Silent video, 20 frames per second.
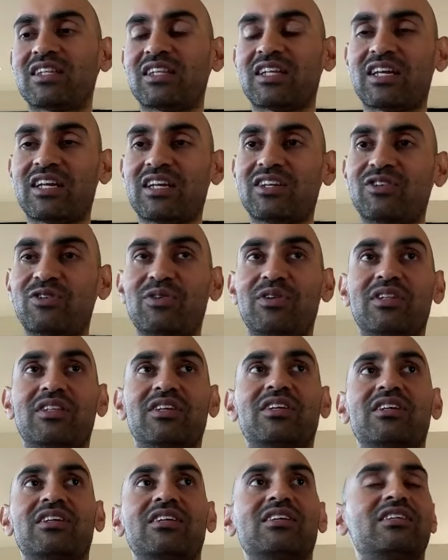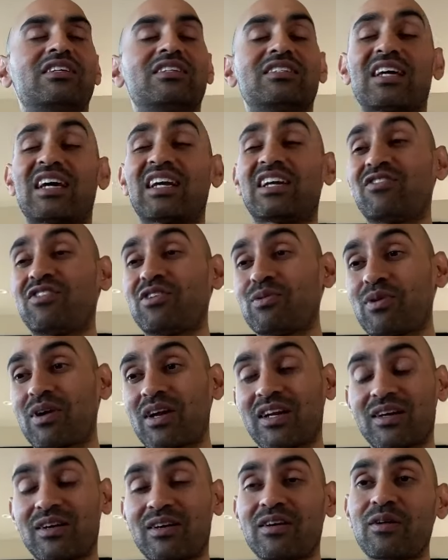and then you either decide if you
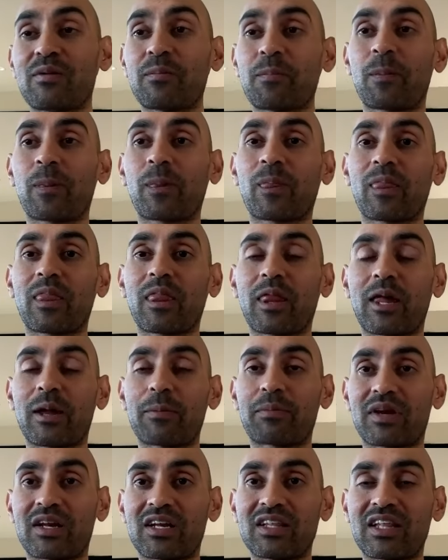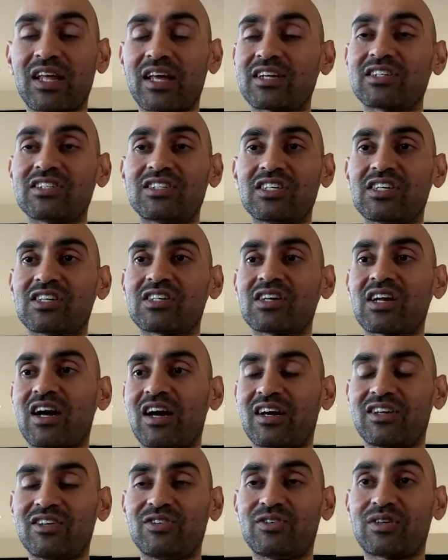want to put in the energy or
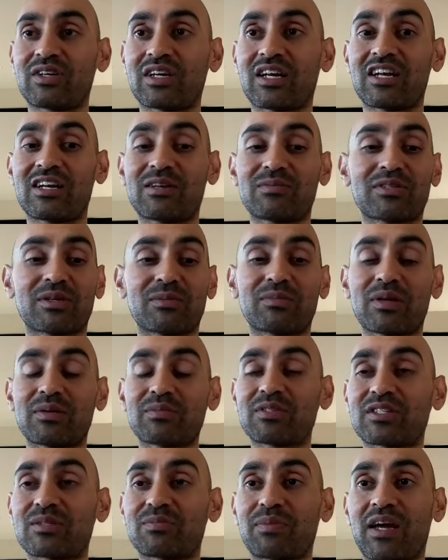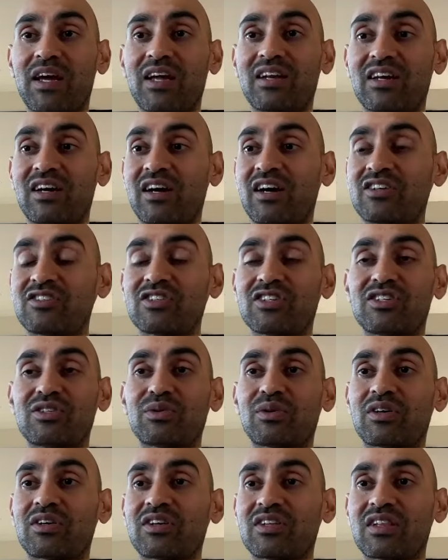not. You could end up sometimes spend one hundred thousand dollars,
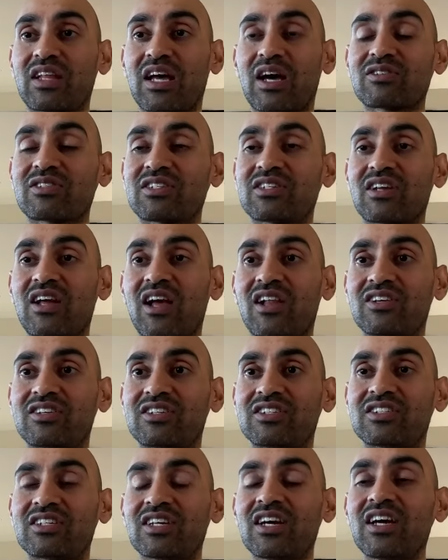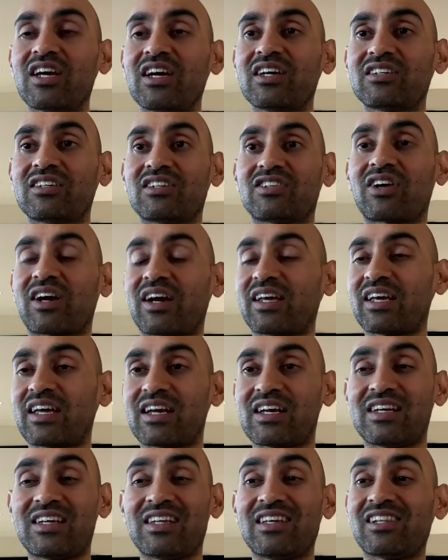two hundred thousand dollars to try to get
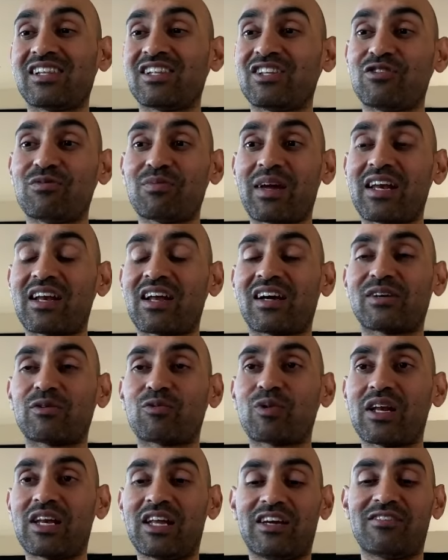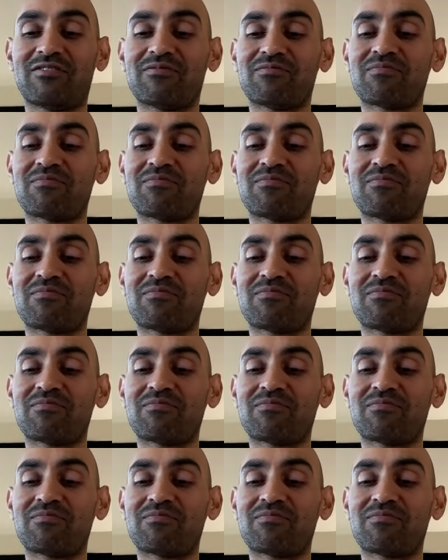a deal, and you may not win it.